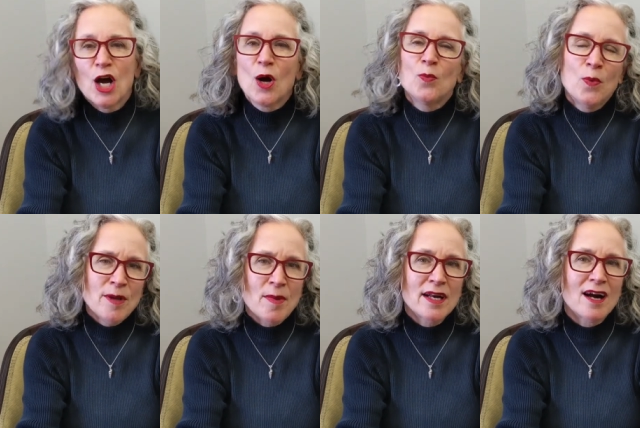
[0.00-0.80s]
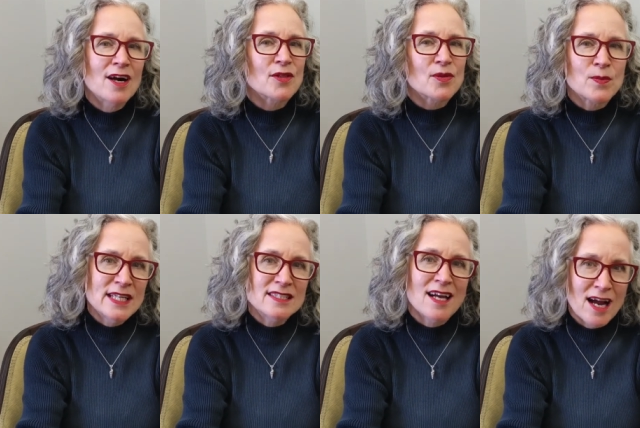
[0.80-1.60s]
Women are
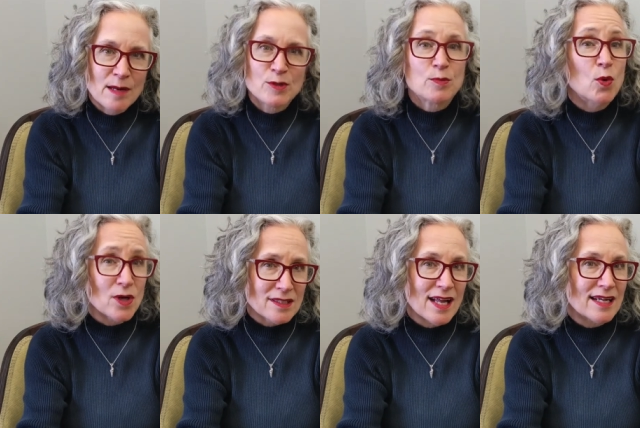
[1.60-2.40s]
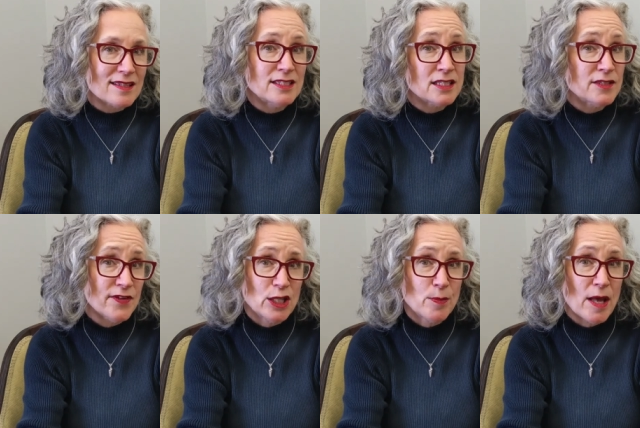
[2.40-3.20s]
three times more likely to
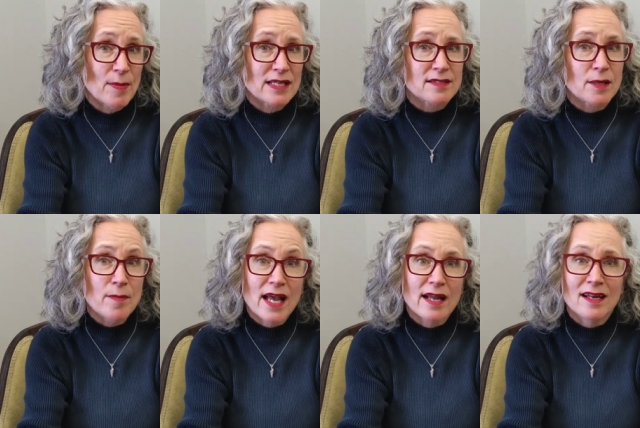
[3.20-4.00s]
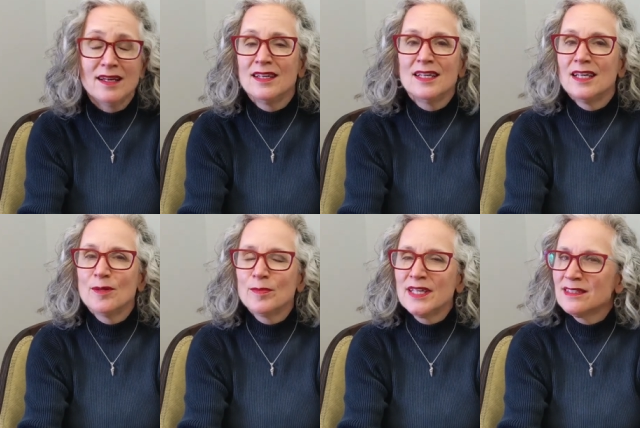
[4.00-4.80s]
develop MS than men,
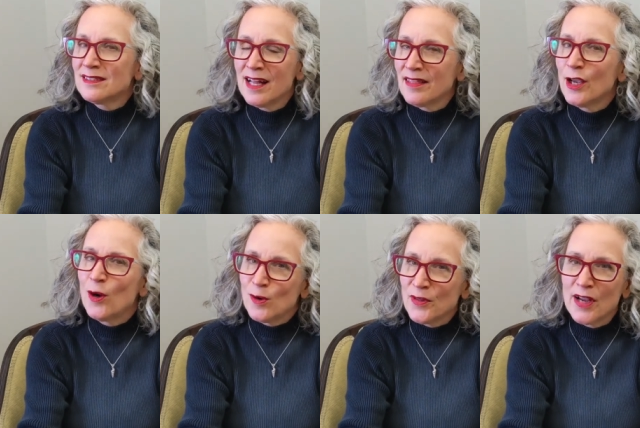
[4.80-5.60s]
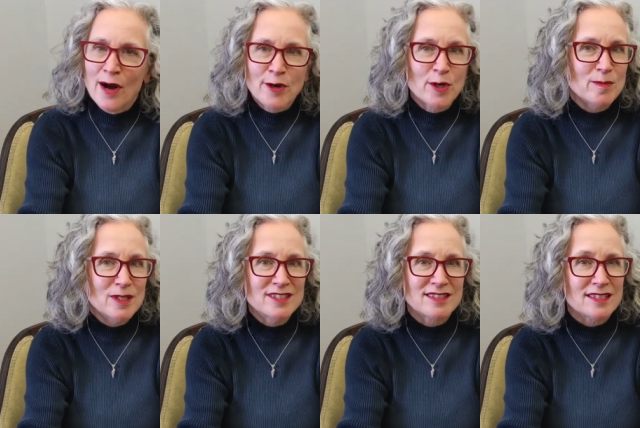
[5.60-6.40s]
but it's not the only
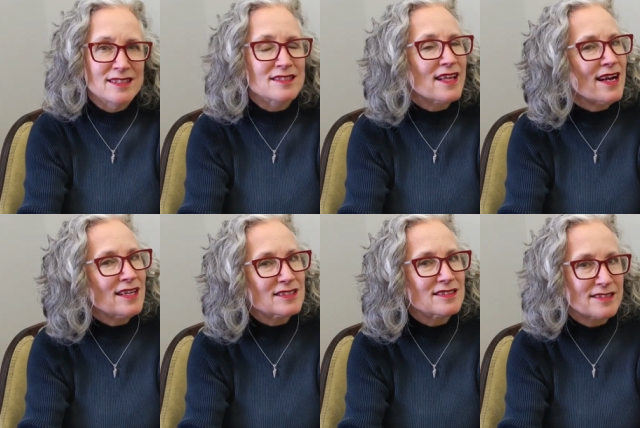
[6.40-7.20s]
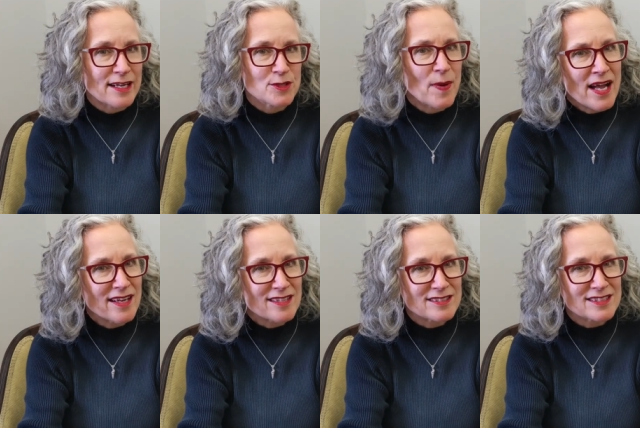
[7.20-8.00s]
autoimmune disease that has a sex
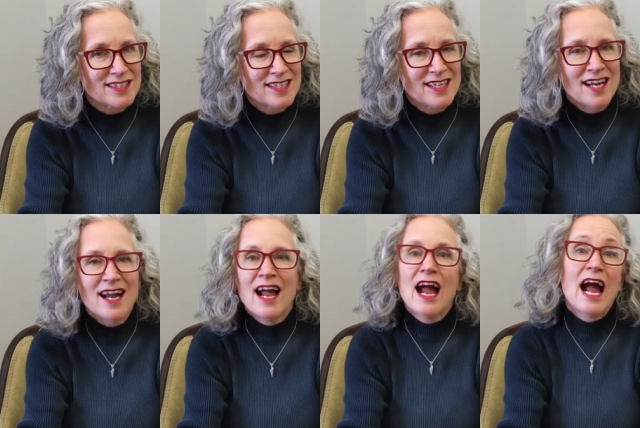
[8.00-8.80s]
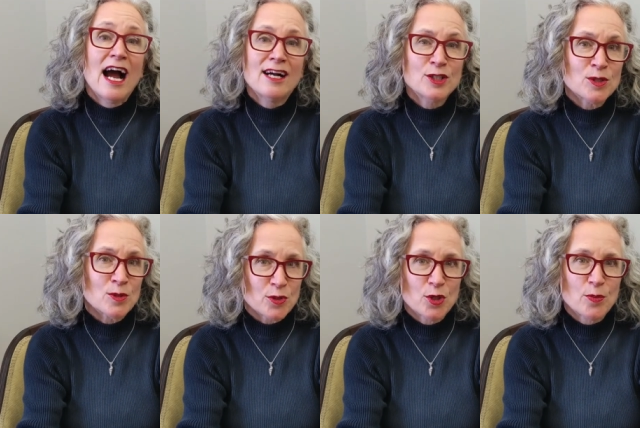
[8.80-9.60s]
bias. As a
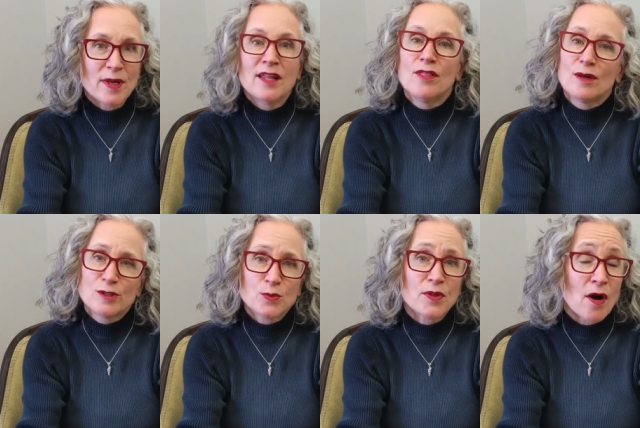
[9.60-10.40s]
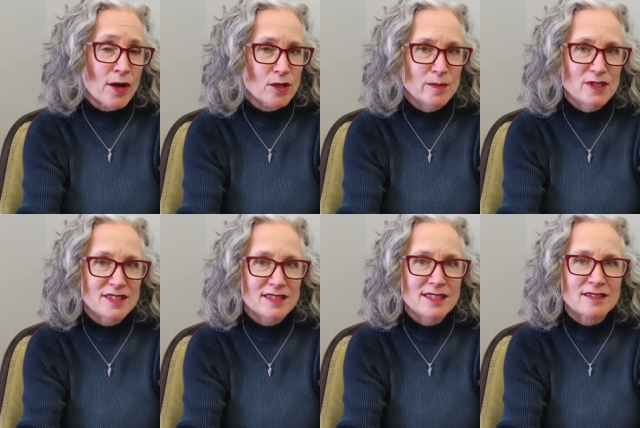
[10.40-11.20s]
group, in those with autoimmune
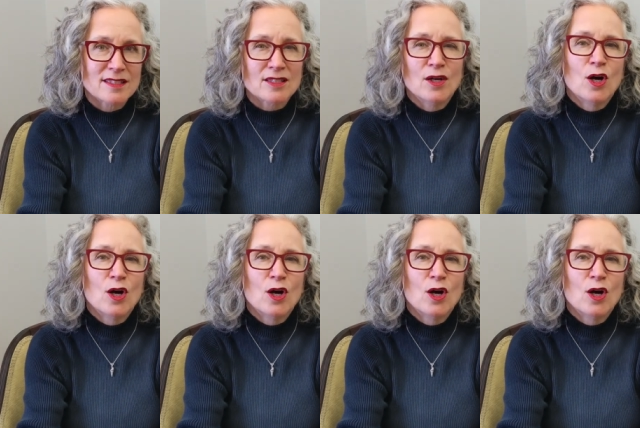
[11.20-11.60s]
diseases,